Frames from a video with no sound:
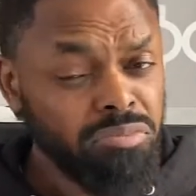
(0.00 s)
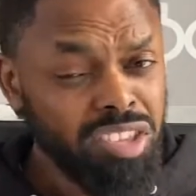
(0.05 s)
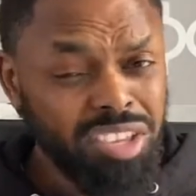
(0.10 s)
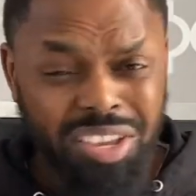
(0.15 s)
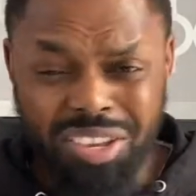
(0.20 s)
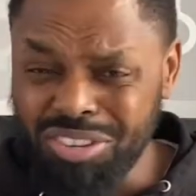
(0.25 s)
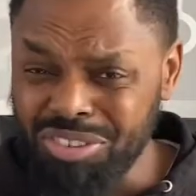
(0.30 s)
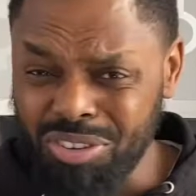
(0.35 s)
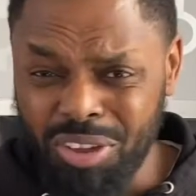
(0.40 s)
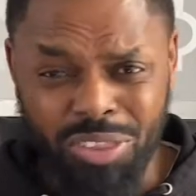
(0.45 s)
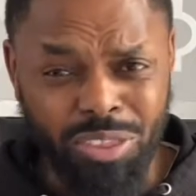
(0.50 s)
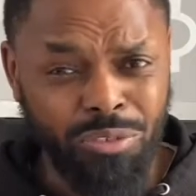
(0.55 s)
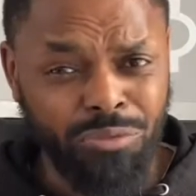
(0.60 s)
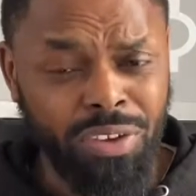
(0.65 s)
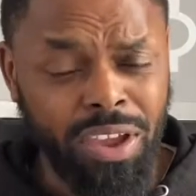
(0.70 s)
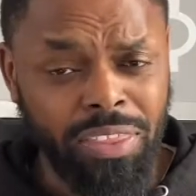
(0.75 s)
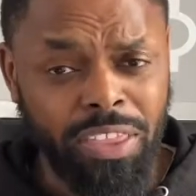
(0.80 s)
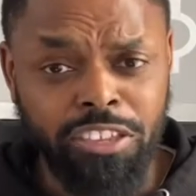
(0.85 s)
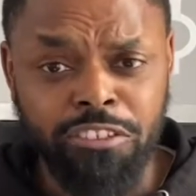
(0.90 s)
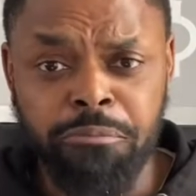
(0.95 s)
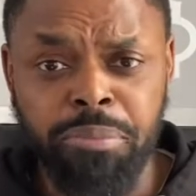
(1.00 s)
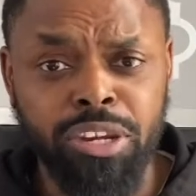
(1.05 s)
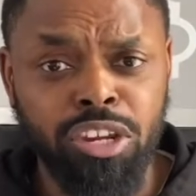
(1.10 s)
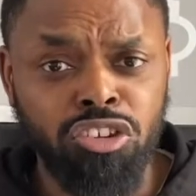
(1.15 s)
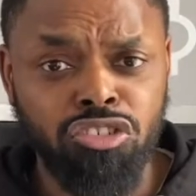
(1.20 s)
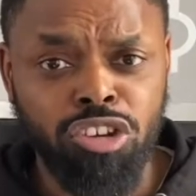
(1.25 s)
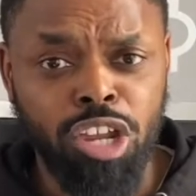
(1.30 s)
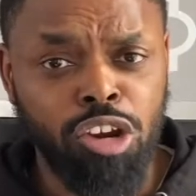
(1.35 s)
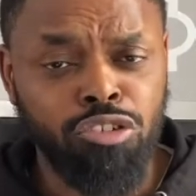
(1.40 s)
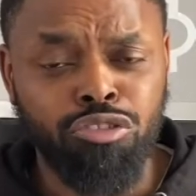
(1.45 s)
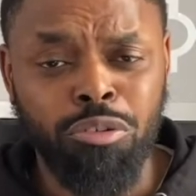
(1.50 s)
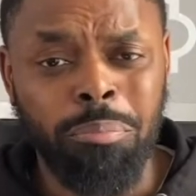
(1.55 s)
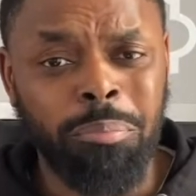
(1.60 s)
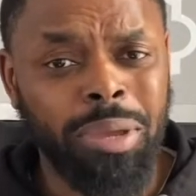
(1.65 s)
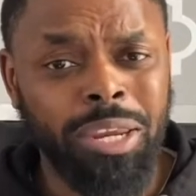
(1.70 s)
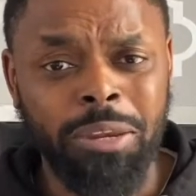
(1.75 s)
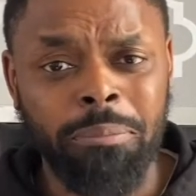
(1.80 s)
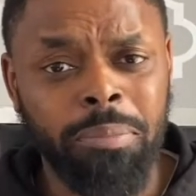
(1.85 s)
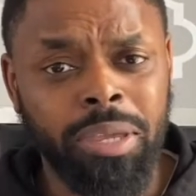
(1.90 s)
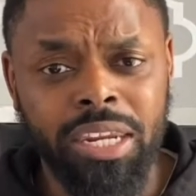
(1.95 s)
It's not the fact that you've been in church for
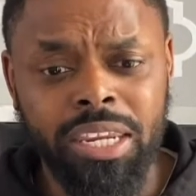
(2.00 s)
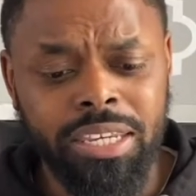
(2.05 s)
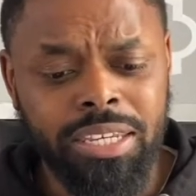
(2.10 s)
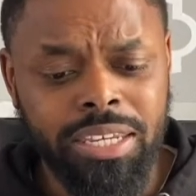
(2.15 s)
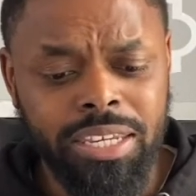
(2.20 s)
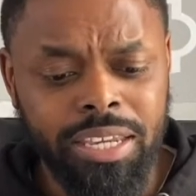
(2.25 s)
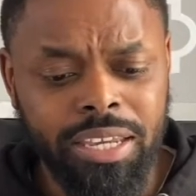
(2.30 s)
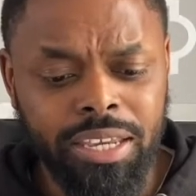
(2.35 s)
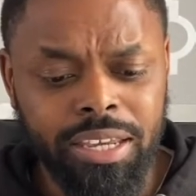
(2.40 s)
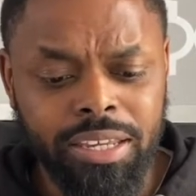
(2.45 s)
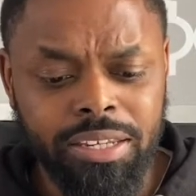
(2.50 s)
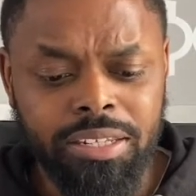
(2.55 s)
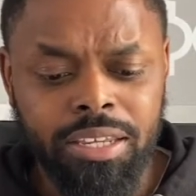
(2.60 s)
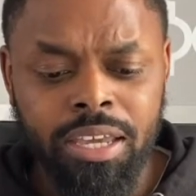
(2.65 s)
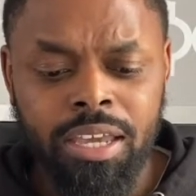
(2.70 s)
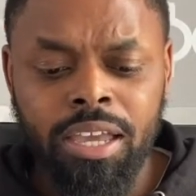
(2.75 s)
many, many years.